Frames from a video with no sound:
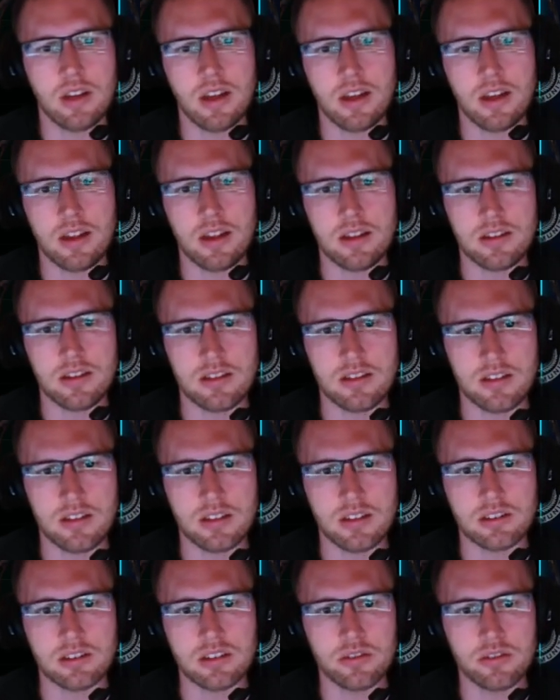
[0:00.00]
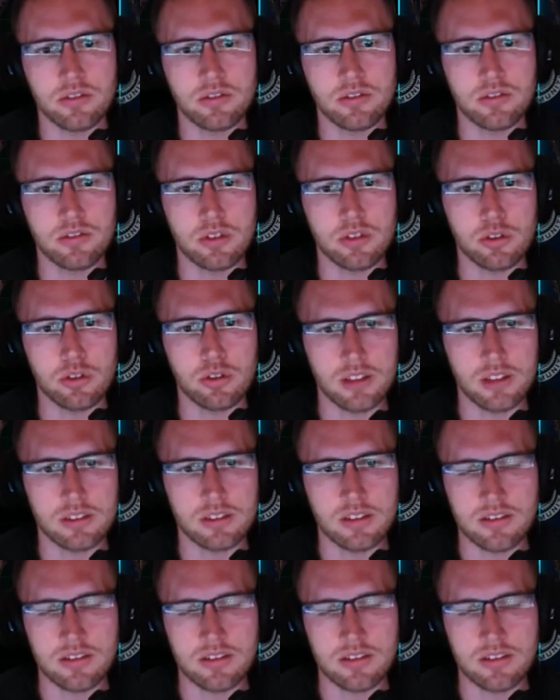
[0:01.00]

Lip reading: is assigned to the landing